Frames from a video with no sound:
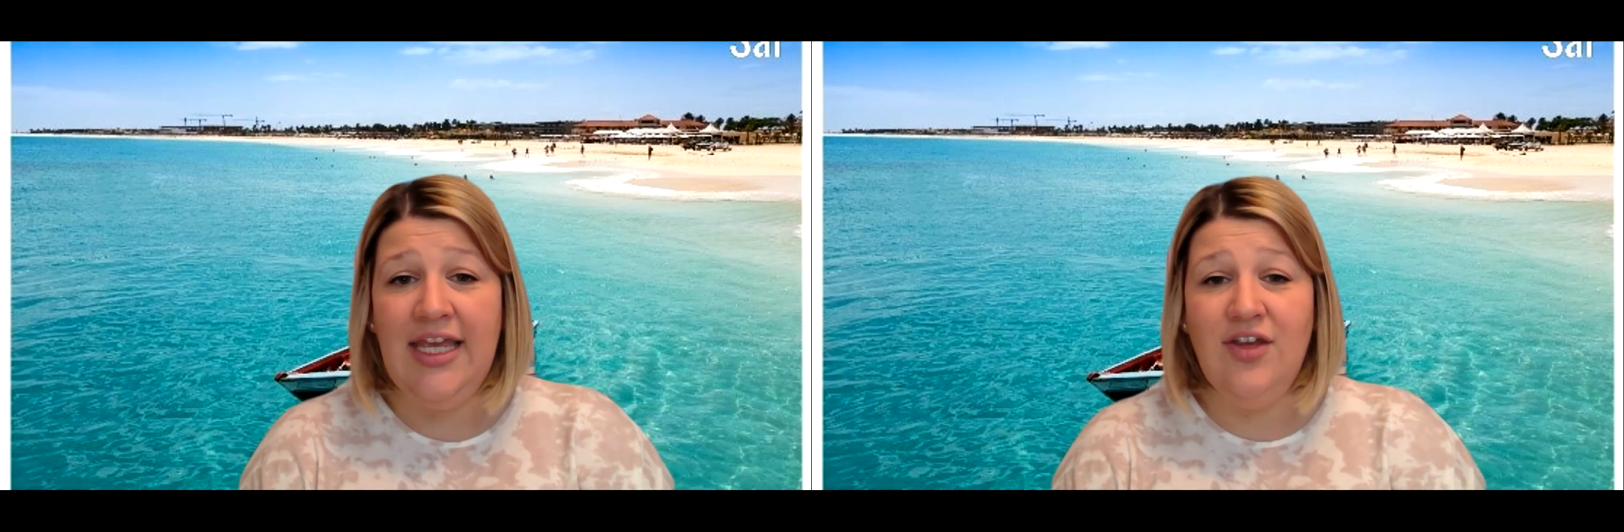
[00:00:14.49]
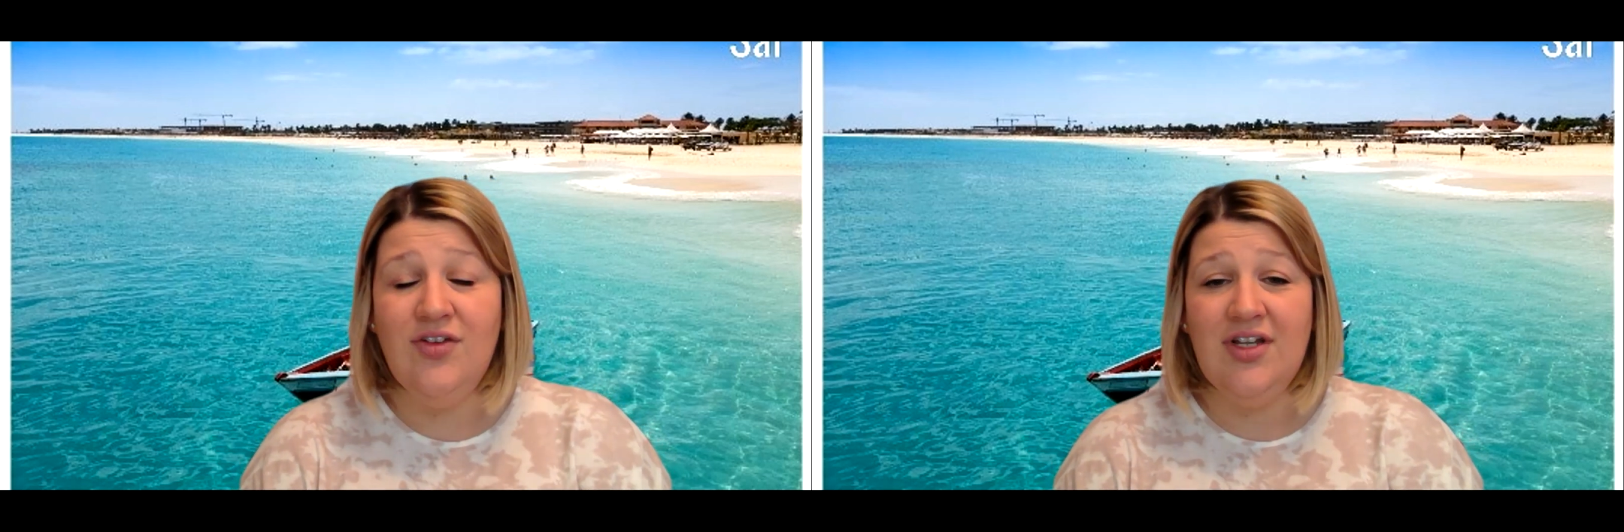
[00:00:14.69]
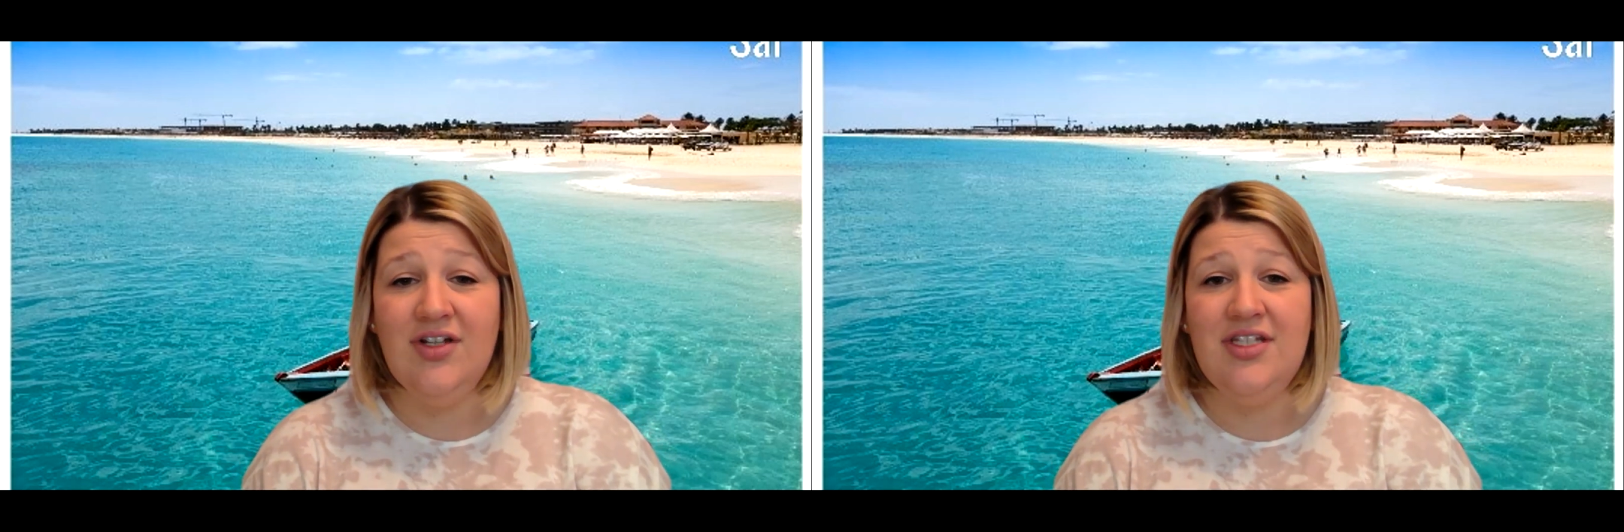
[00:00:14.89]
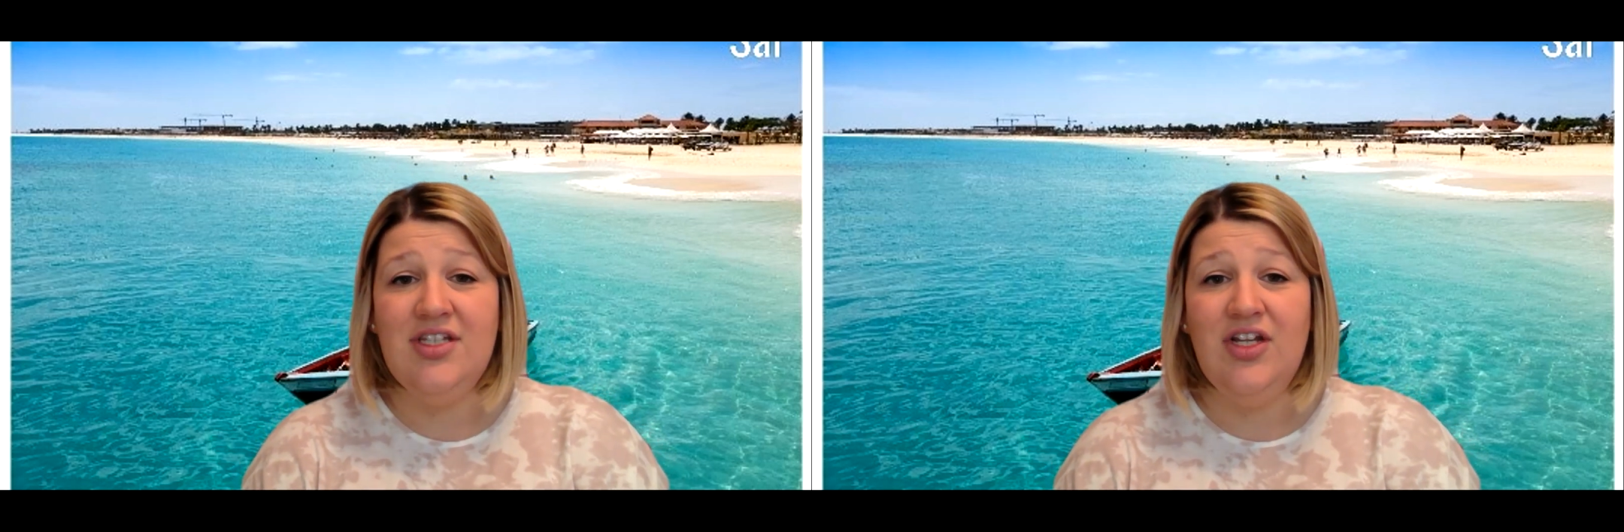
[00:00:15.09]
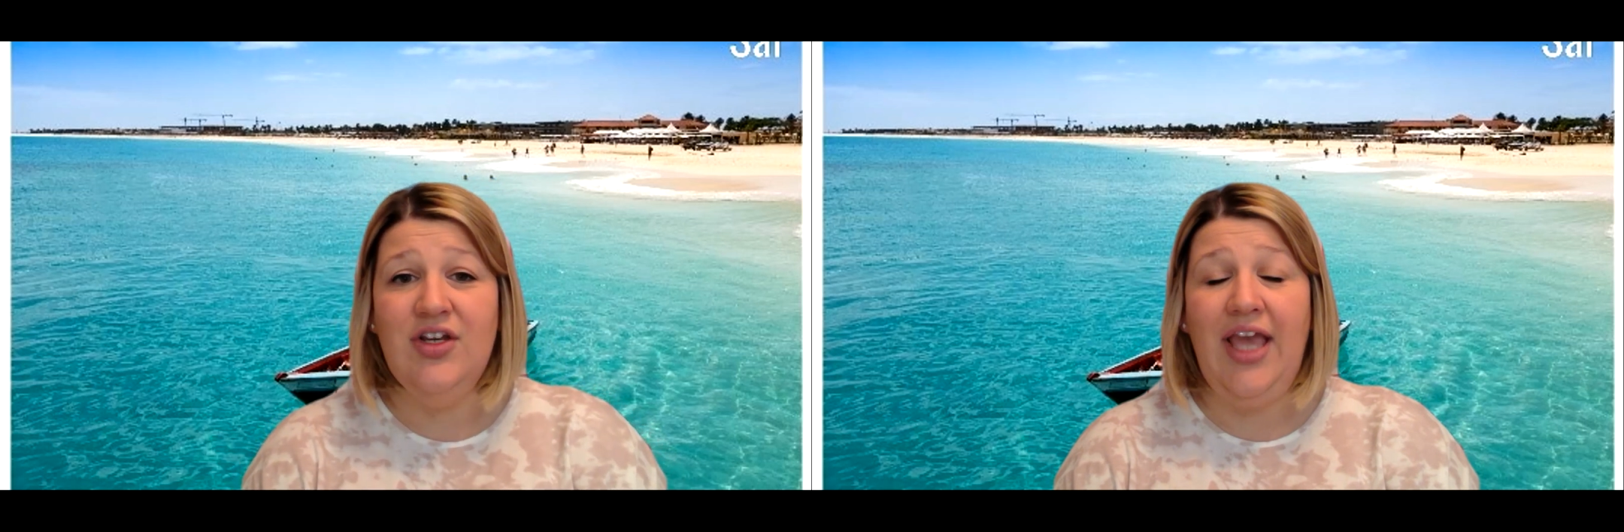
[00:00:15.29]
you started
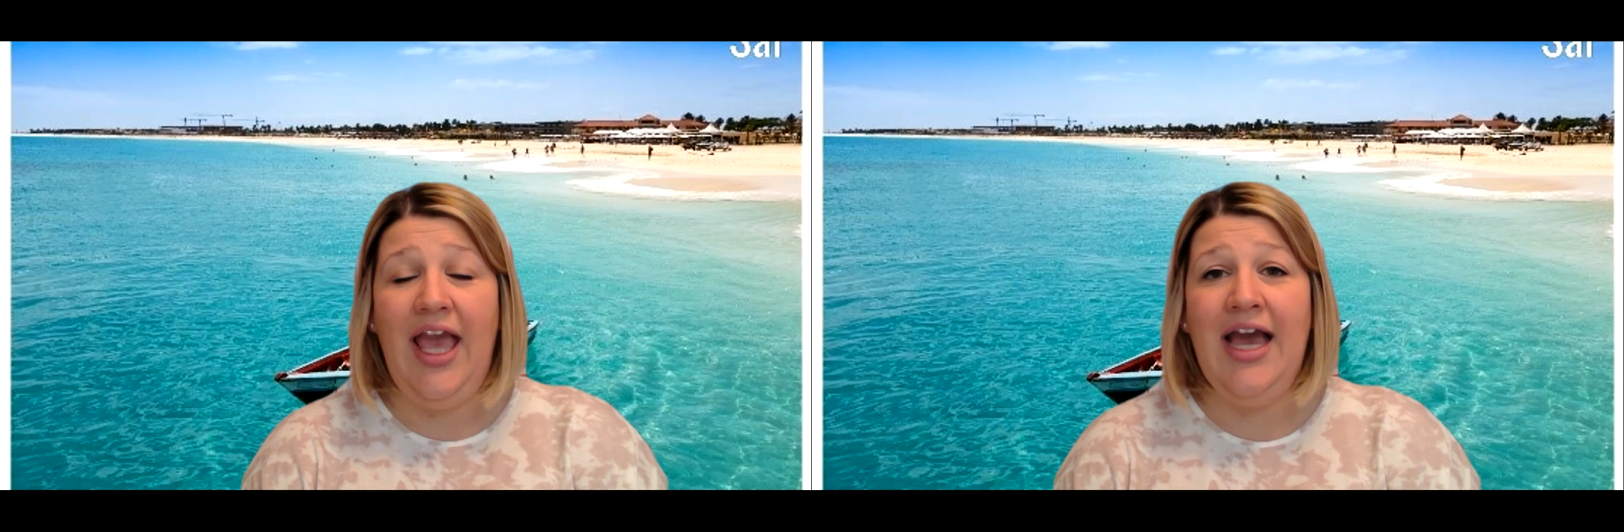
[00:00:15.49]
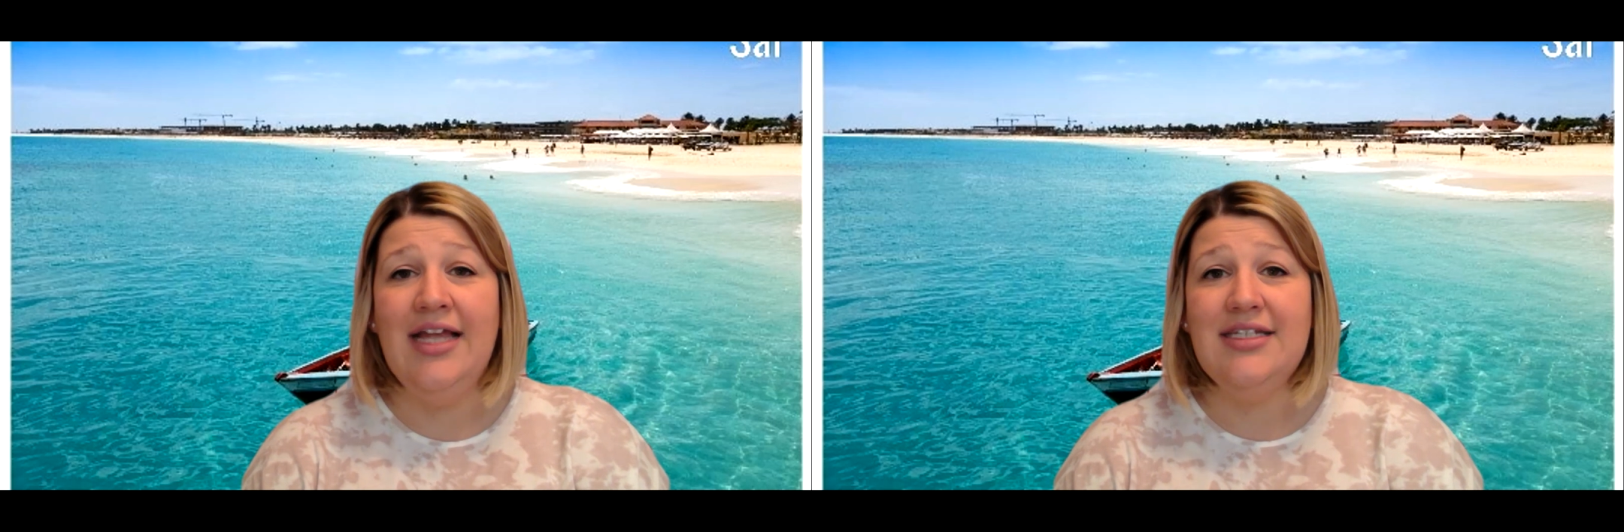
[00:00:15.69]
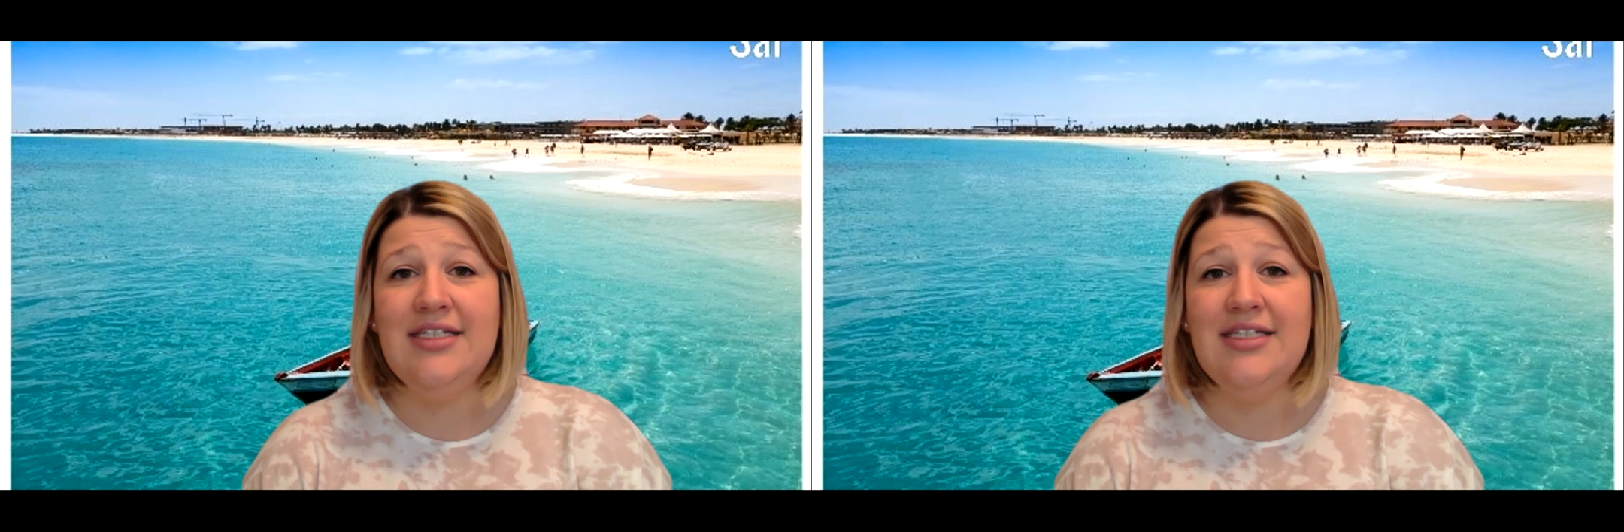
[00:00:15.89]
to look at